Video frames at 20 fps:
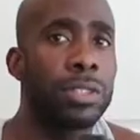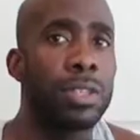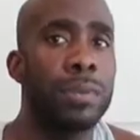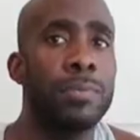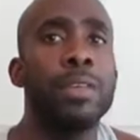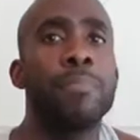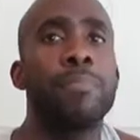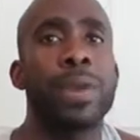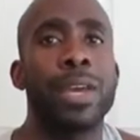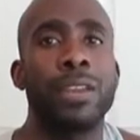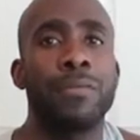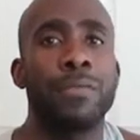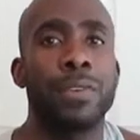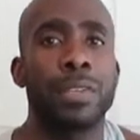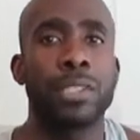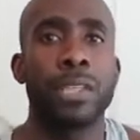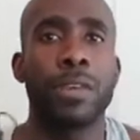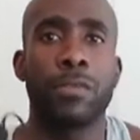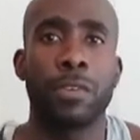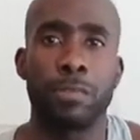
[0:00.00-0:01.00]
Some of the
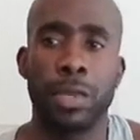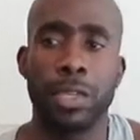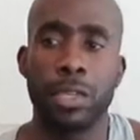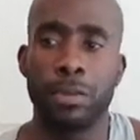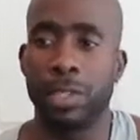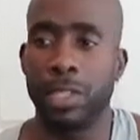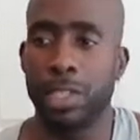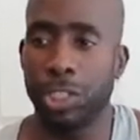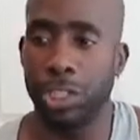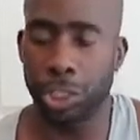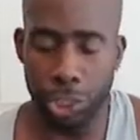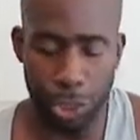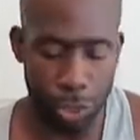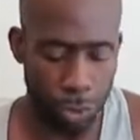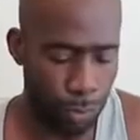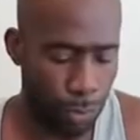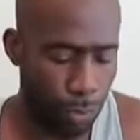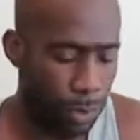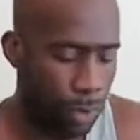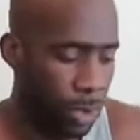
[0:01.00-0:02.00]
benefits of a minimalist
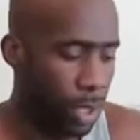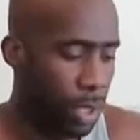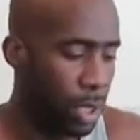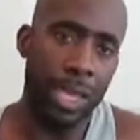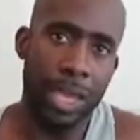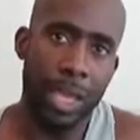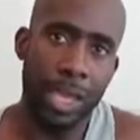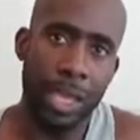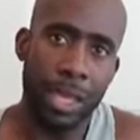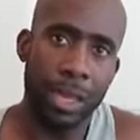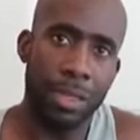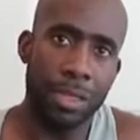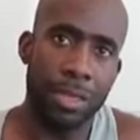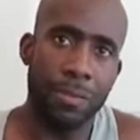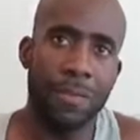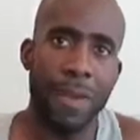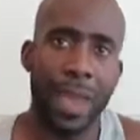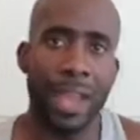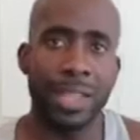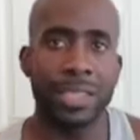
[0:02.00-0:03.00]
shoe, the
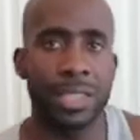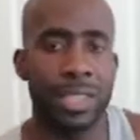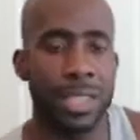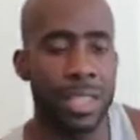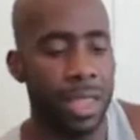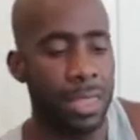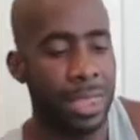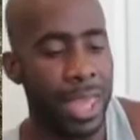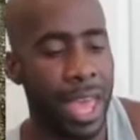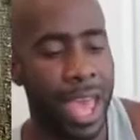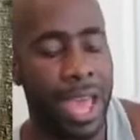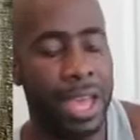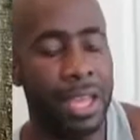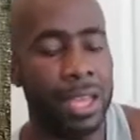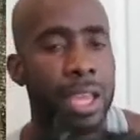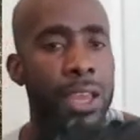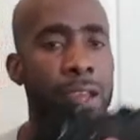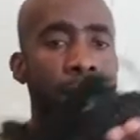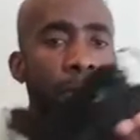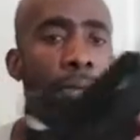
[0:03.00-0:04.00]
fact
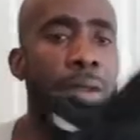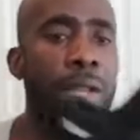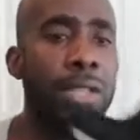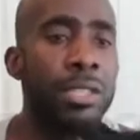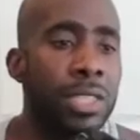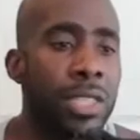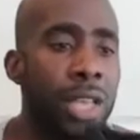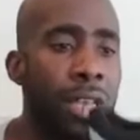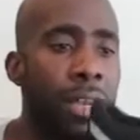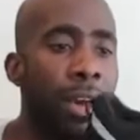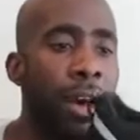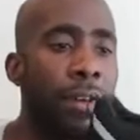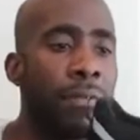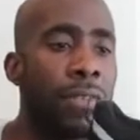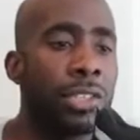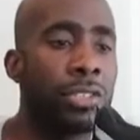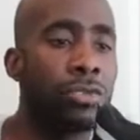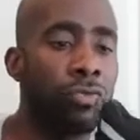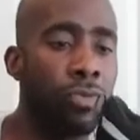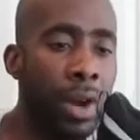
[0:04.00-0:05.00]
that instead
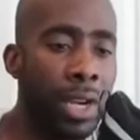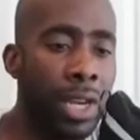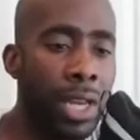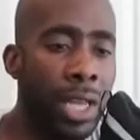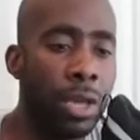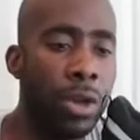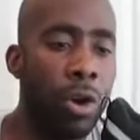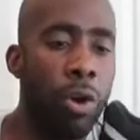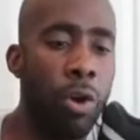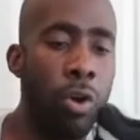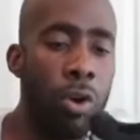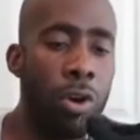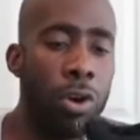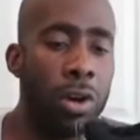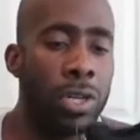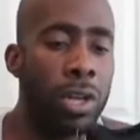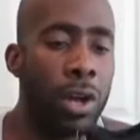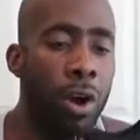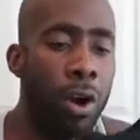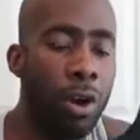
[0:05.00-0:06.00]
of us running
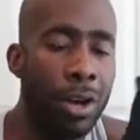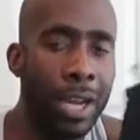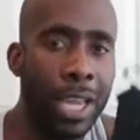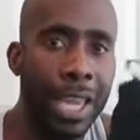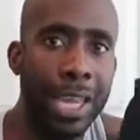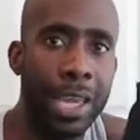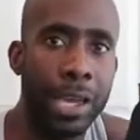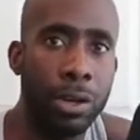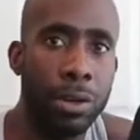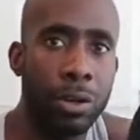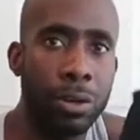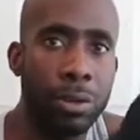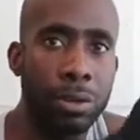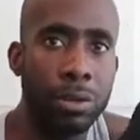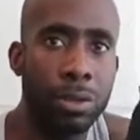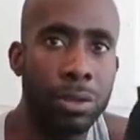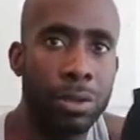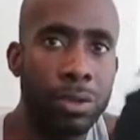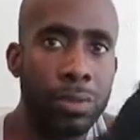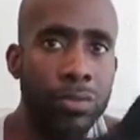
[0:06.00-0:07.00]
on our
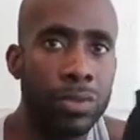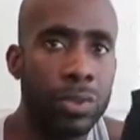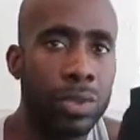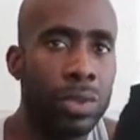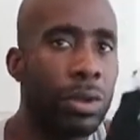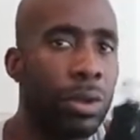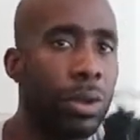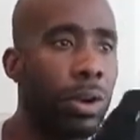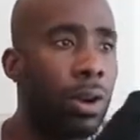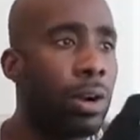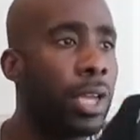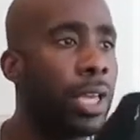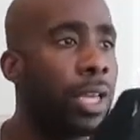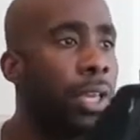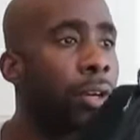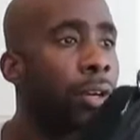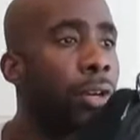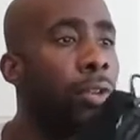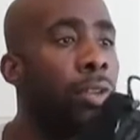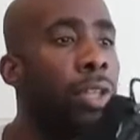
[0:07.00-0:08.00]
heel,
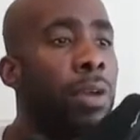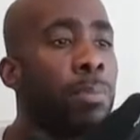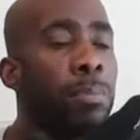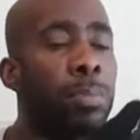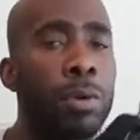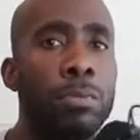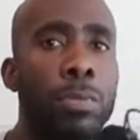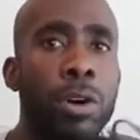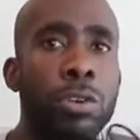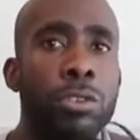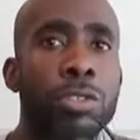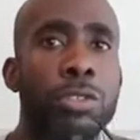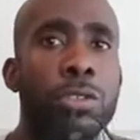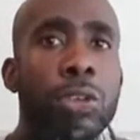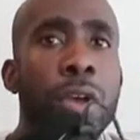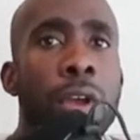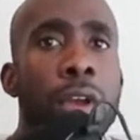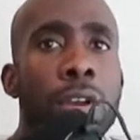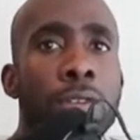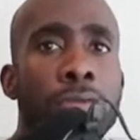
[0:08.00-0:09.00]
it
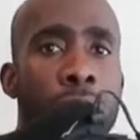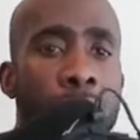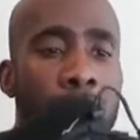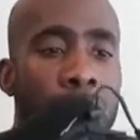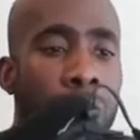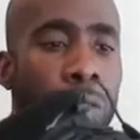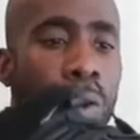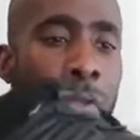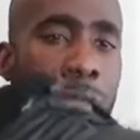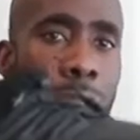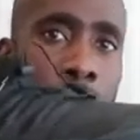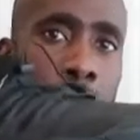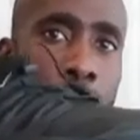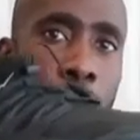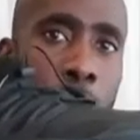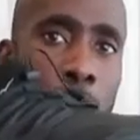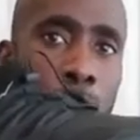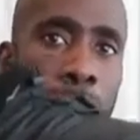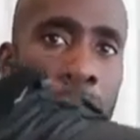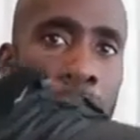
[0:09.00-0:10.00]
promotes running on the
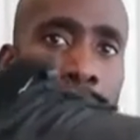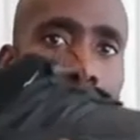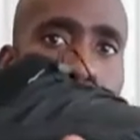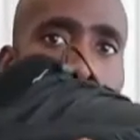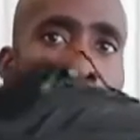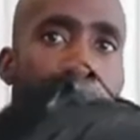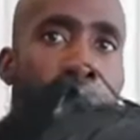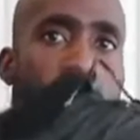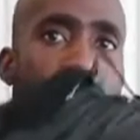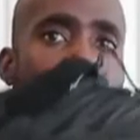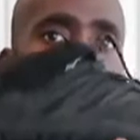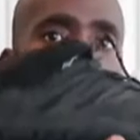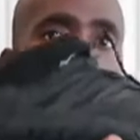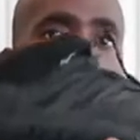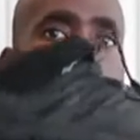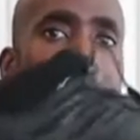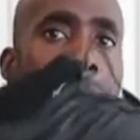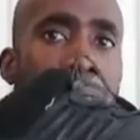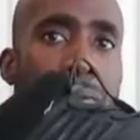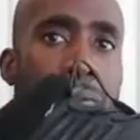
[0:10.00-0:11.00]
forefoot or the
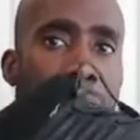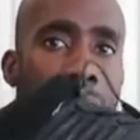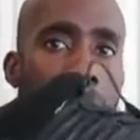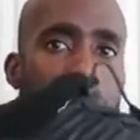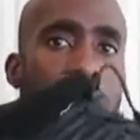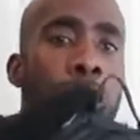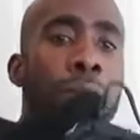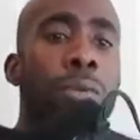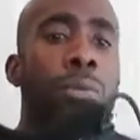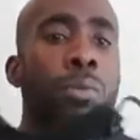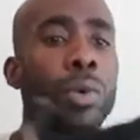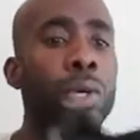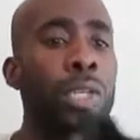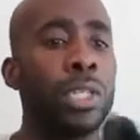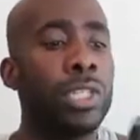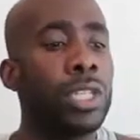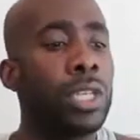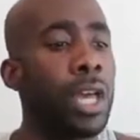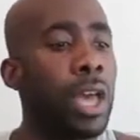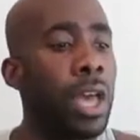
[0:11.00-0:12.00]
midfoot,
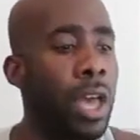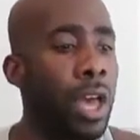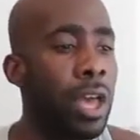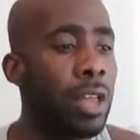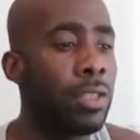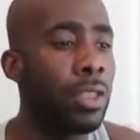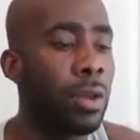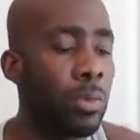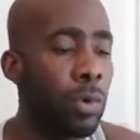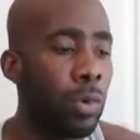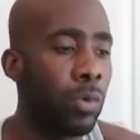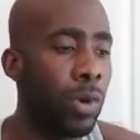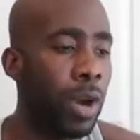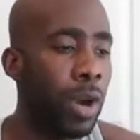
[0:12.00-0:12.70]
which number